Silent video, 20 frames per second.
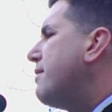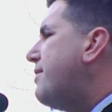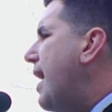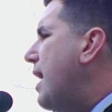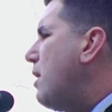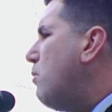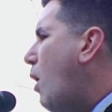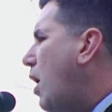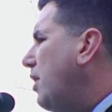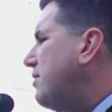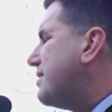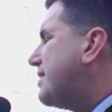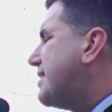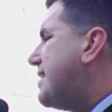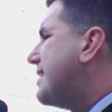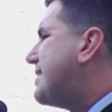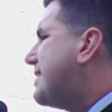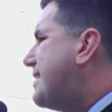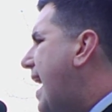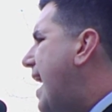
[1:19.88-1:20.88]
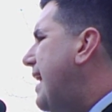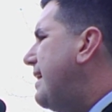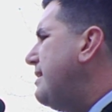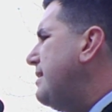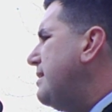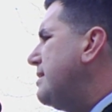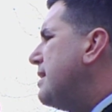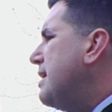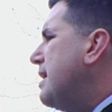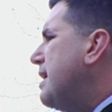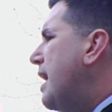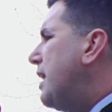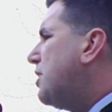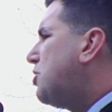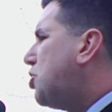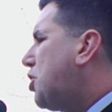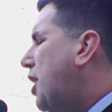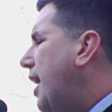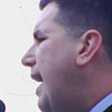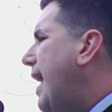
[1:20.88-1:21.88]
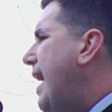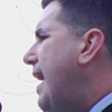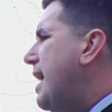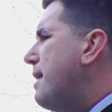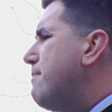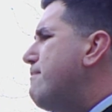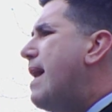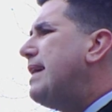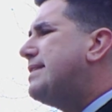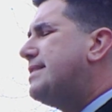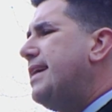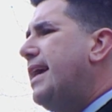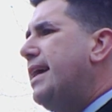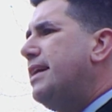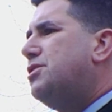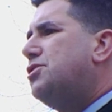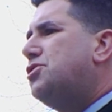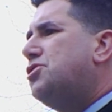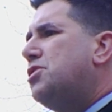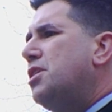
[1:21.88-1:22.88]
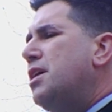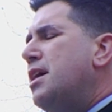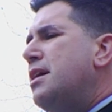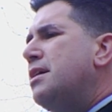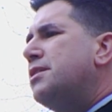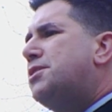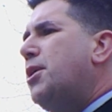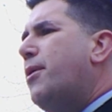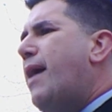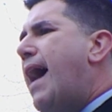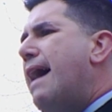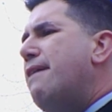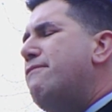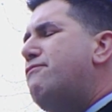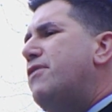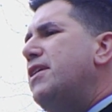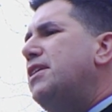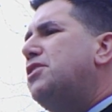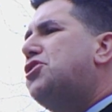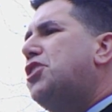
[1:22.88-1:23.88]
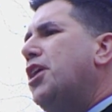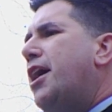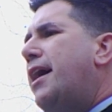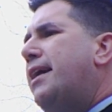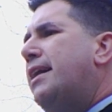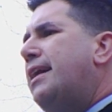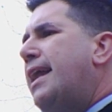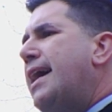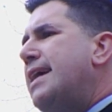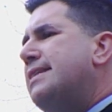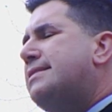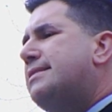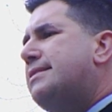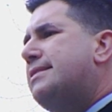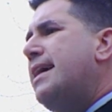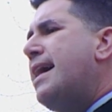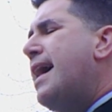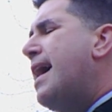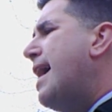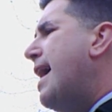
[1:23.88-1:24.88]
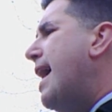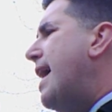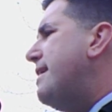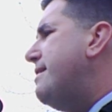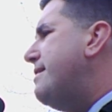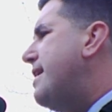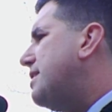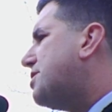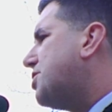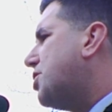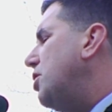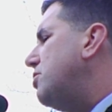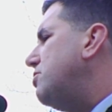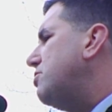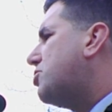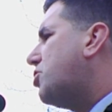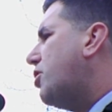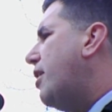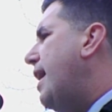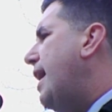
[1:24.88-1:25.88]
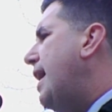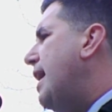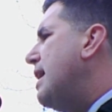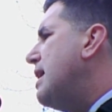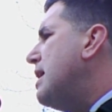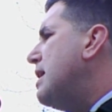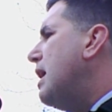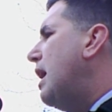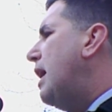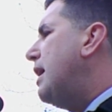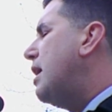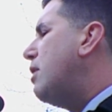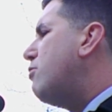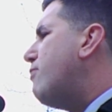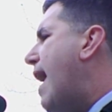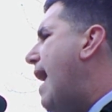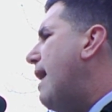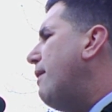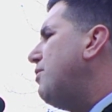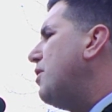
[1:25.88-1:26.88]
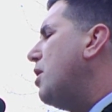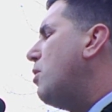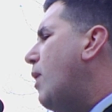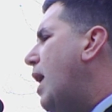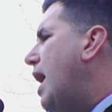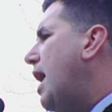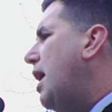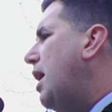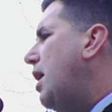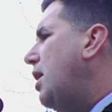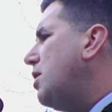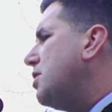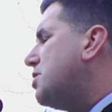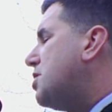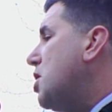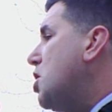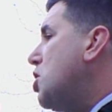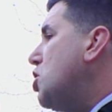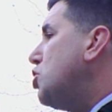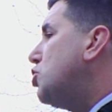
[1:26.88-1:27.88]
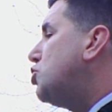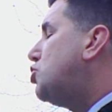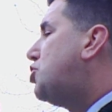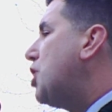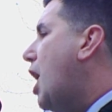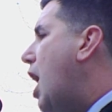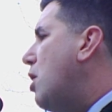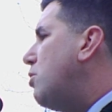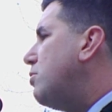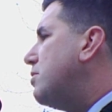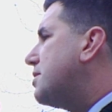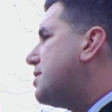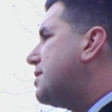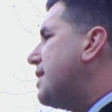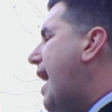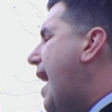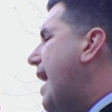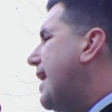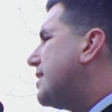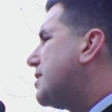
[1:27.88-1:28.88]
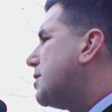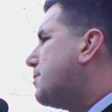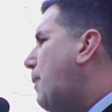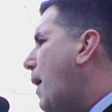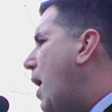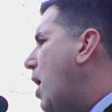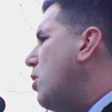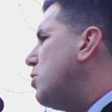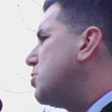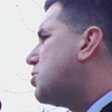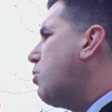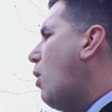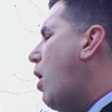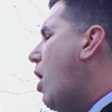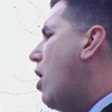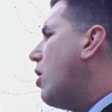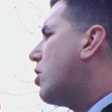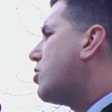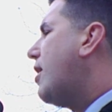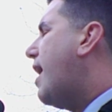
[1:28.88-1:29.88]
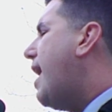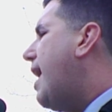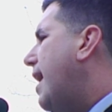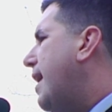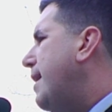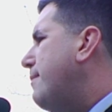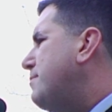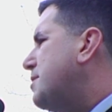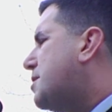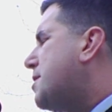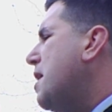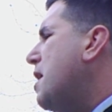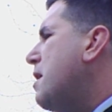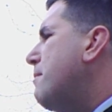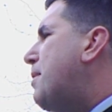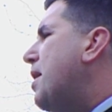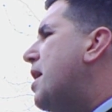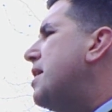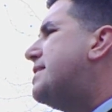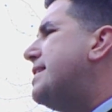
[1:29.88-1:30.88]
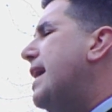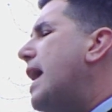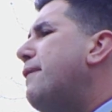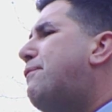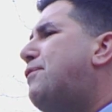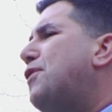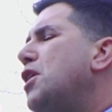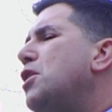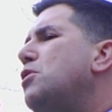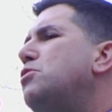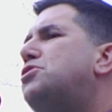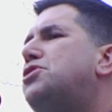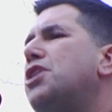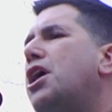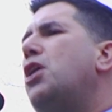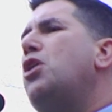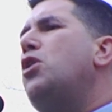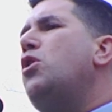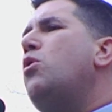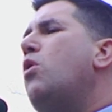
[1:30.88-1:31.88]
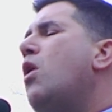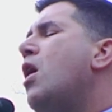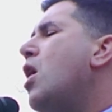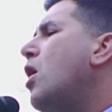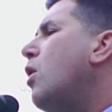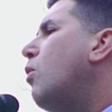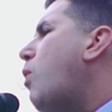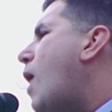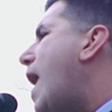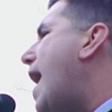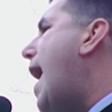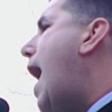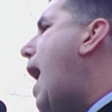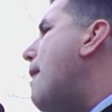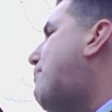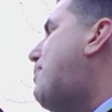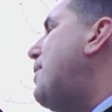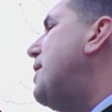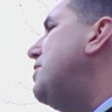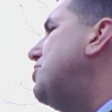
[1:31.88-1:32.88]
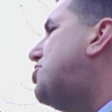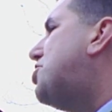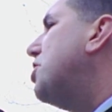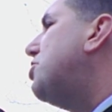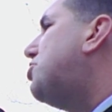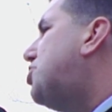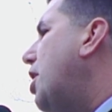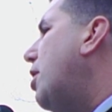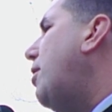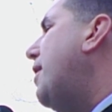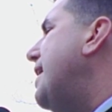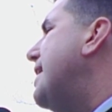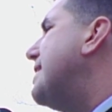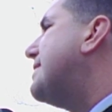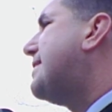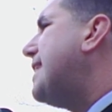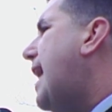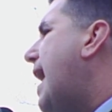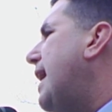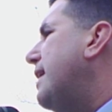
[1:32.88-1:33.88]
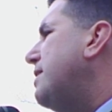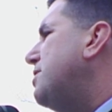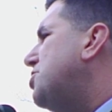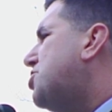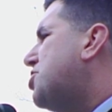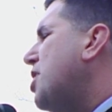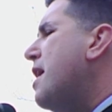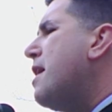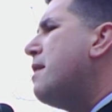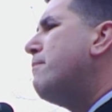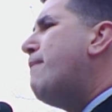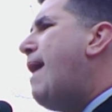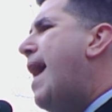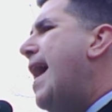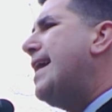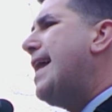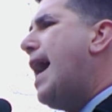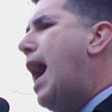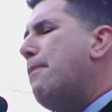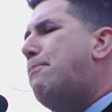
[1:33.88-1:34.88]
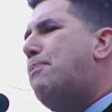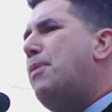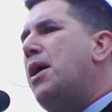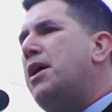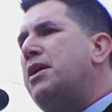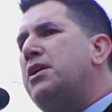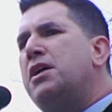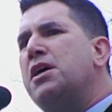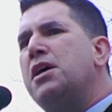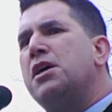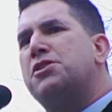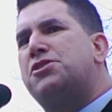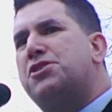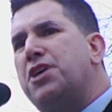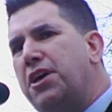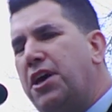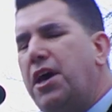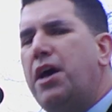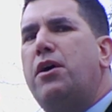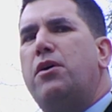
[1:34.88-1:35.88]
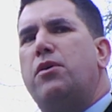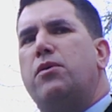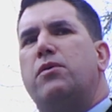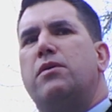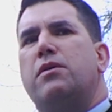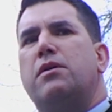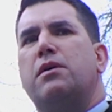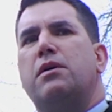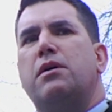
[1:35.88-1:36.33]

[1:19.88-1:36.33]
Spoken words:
They want to send a chilling message to every journalist in this country and around the world. Don't expose war crimes, because if you do, what happened to Julian Assange might happen to you.